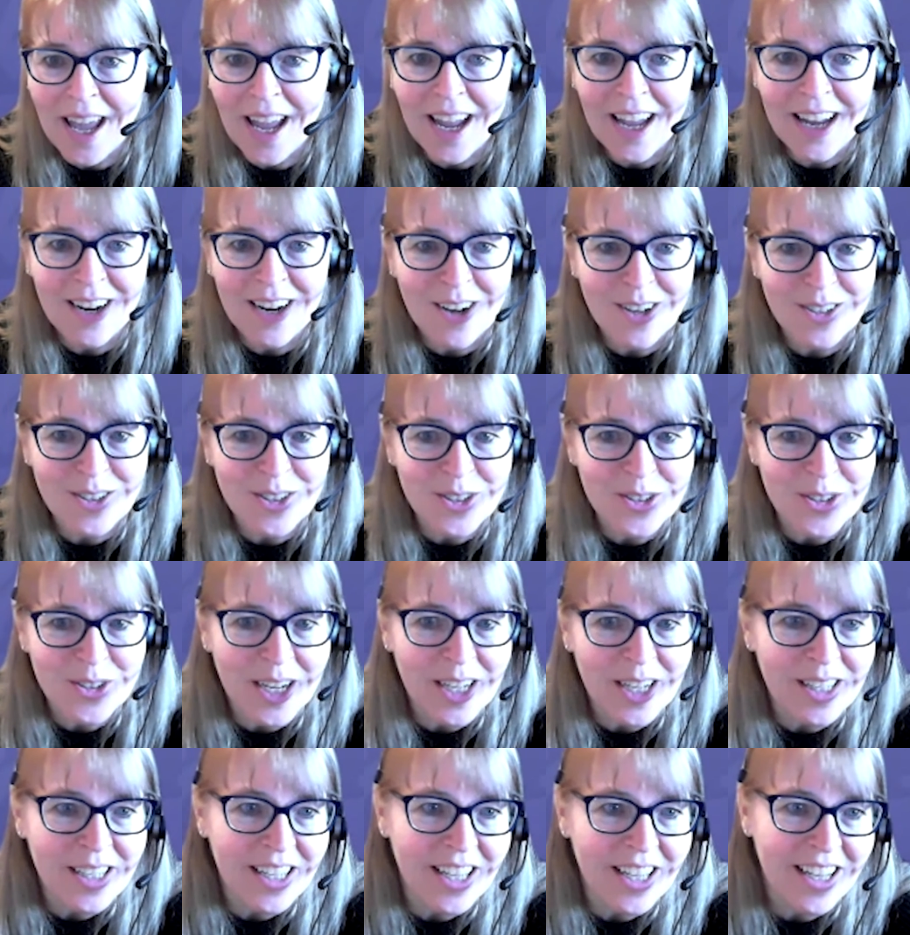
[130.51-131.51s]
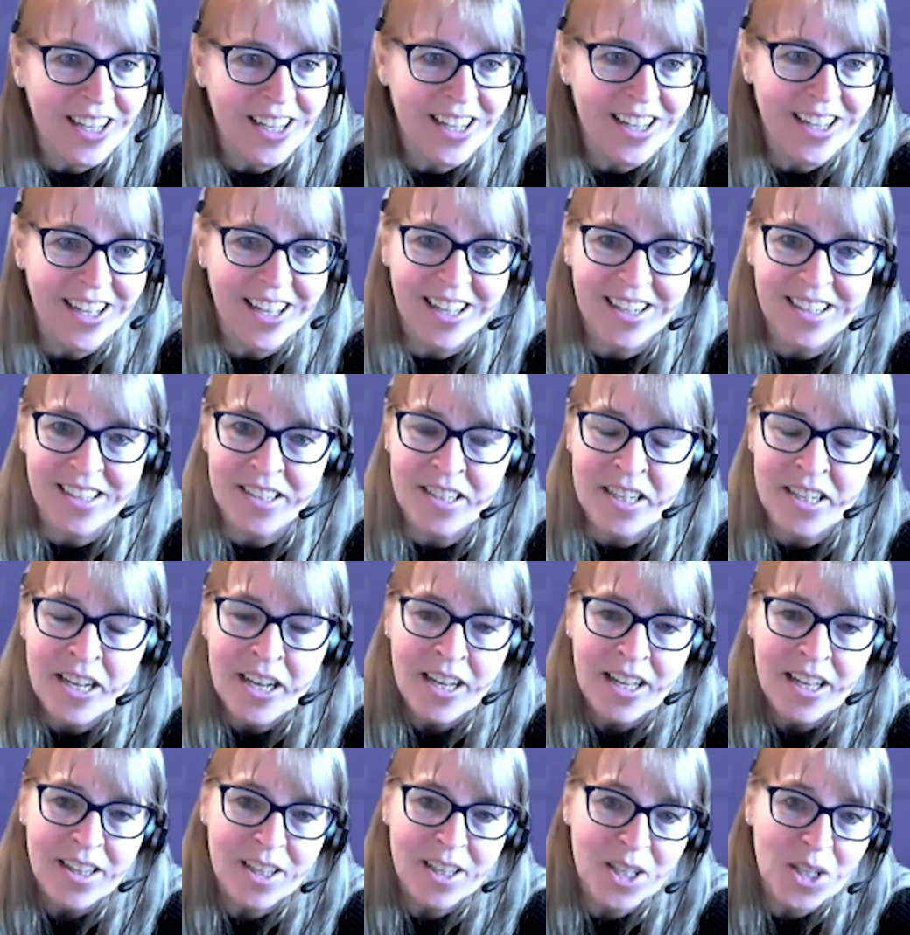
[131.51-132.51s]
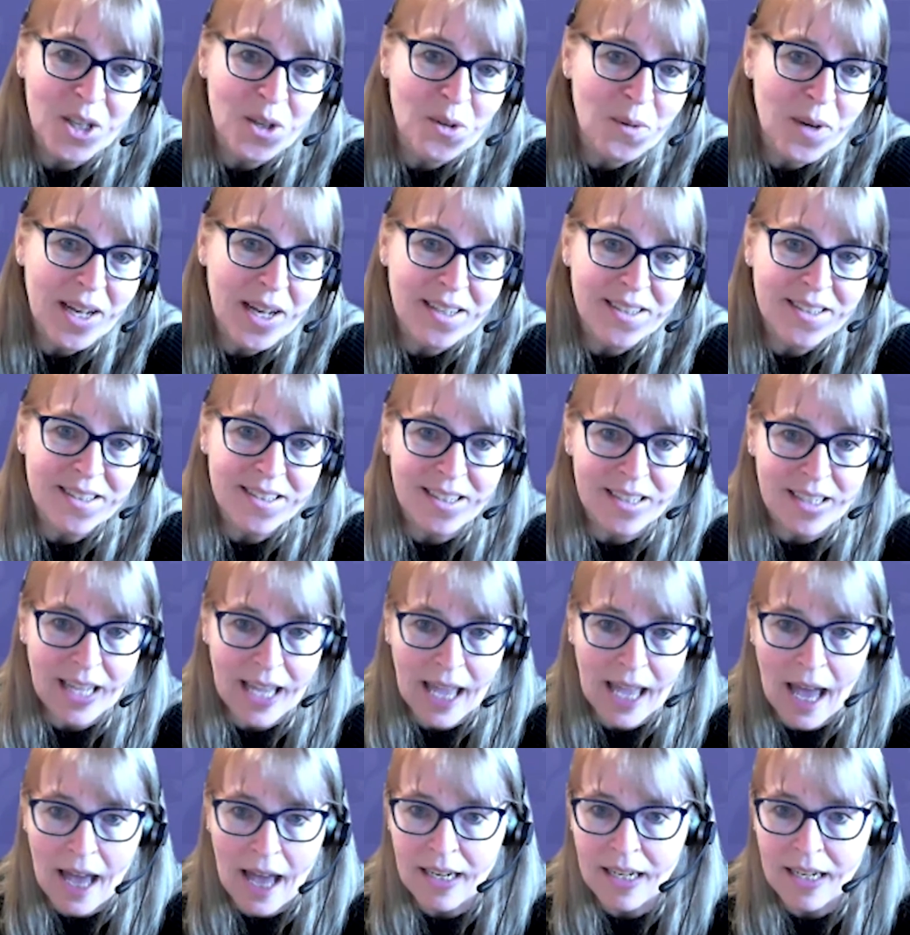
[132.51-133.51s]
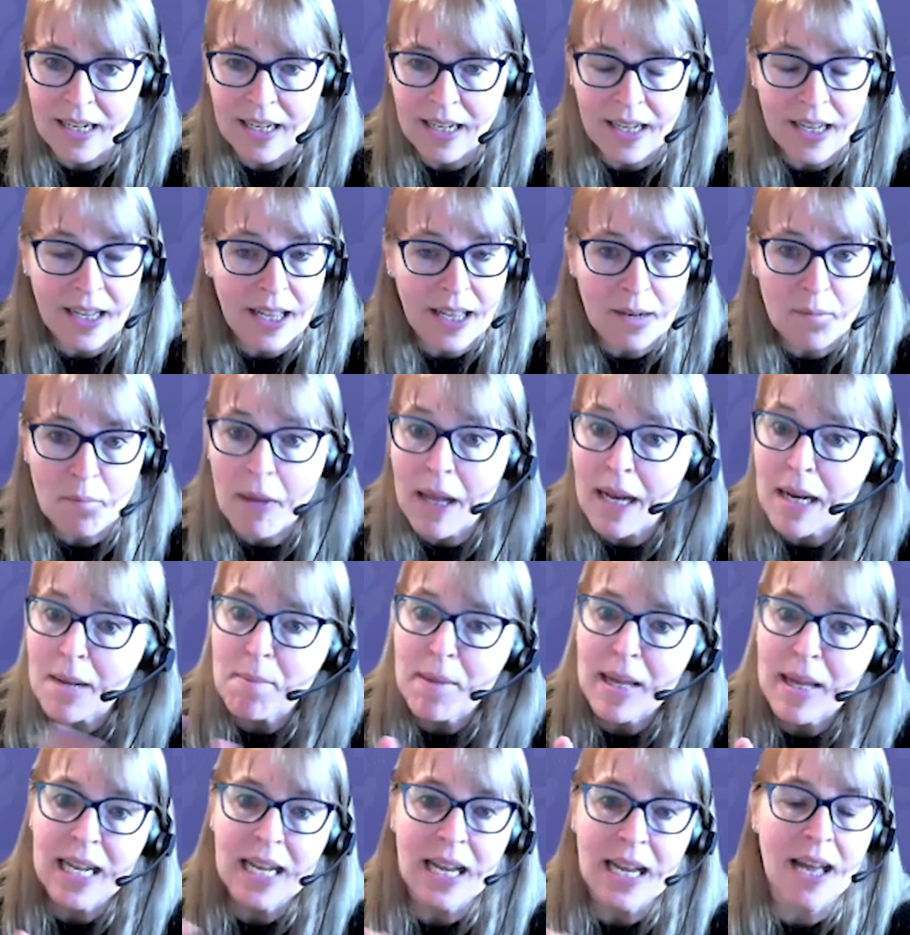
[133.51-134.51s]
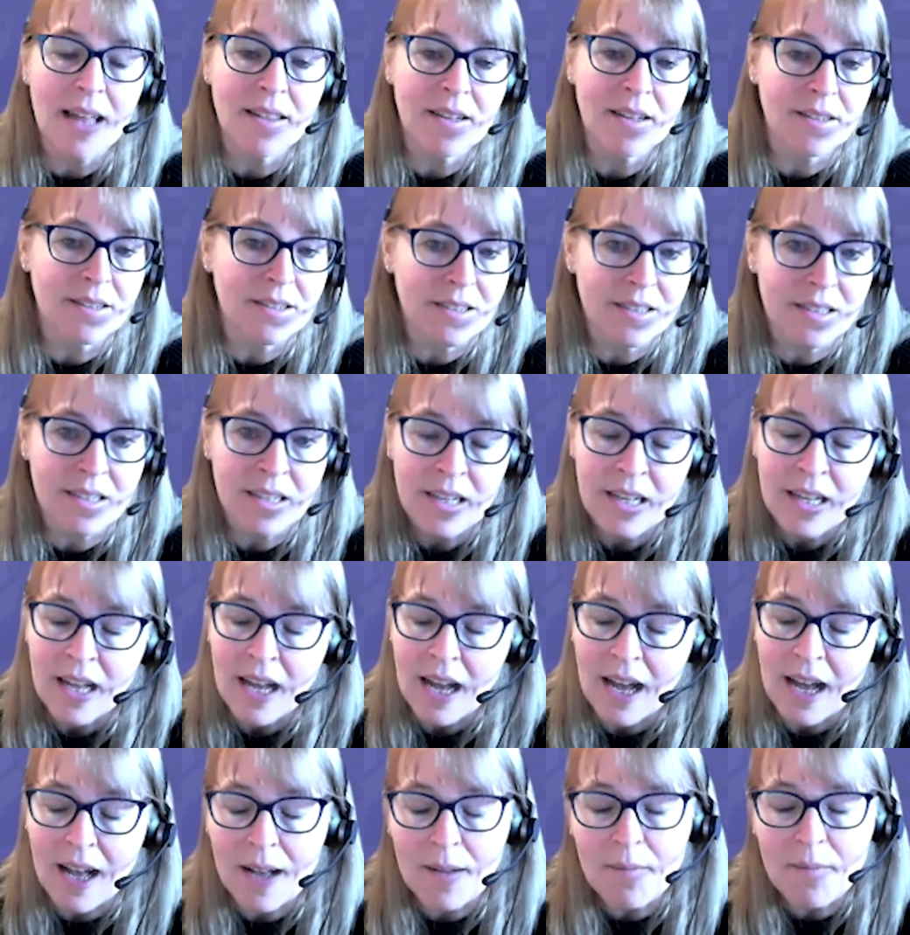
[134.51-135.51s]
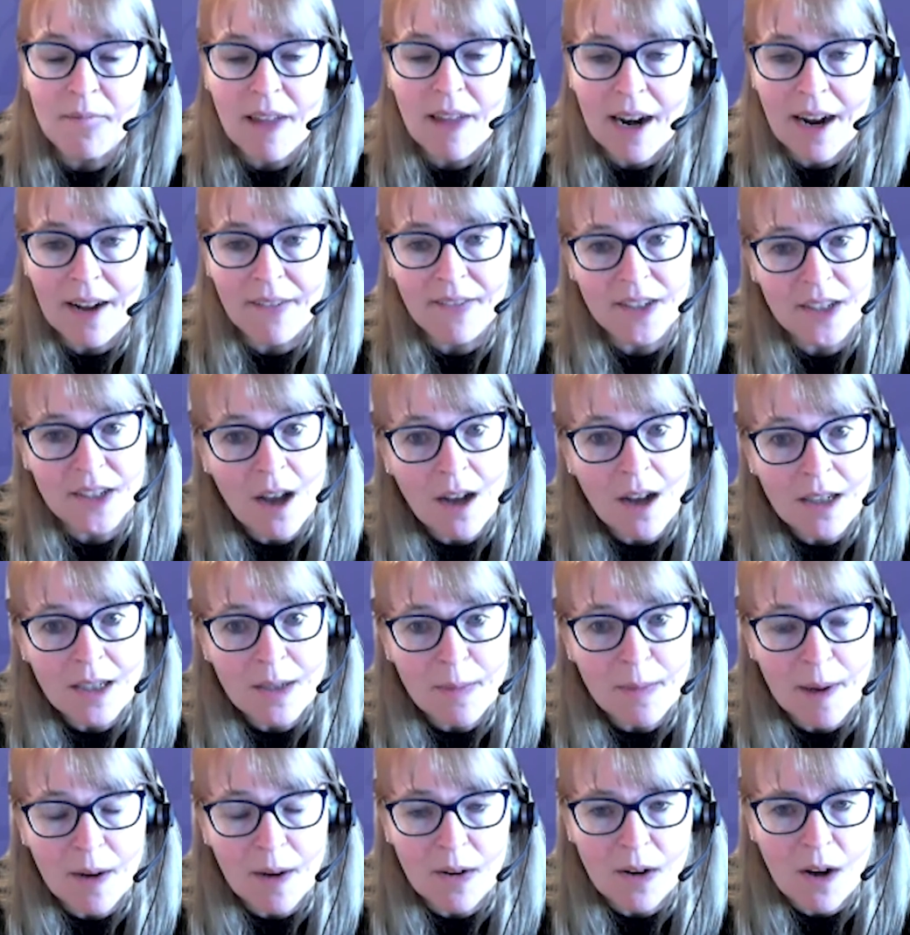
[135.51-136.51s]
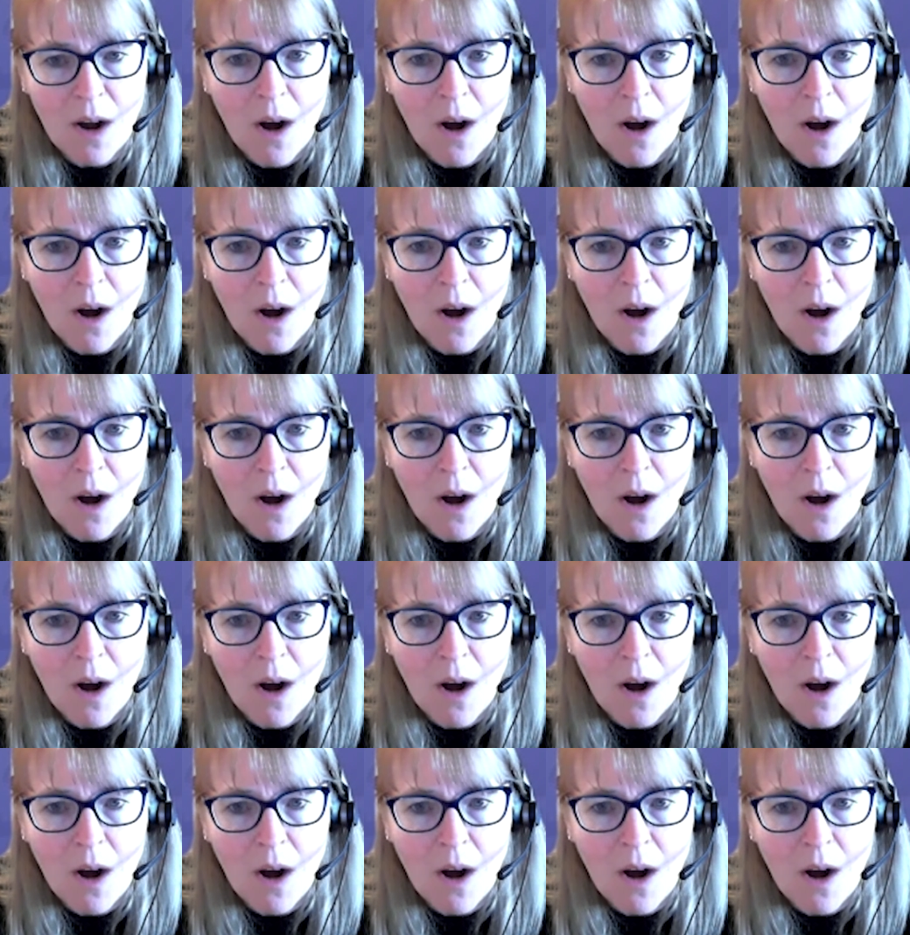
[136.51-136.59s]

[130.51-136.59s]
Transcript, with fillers: and Australia and the US and Canada and many, many others um, that I haven't talked about,